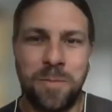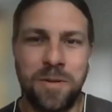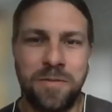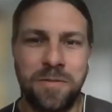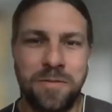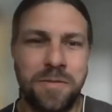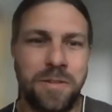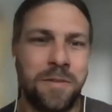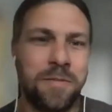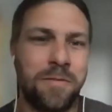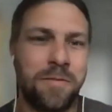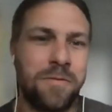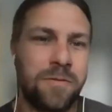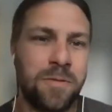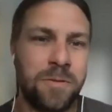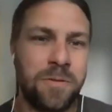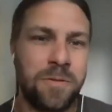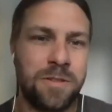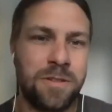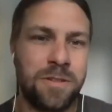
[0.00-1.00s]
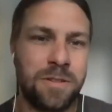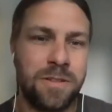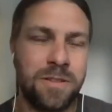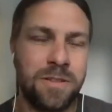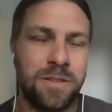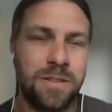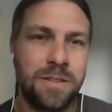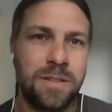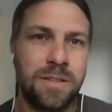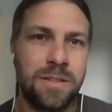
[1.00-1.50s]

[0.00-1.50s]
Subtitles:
of users,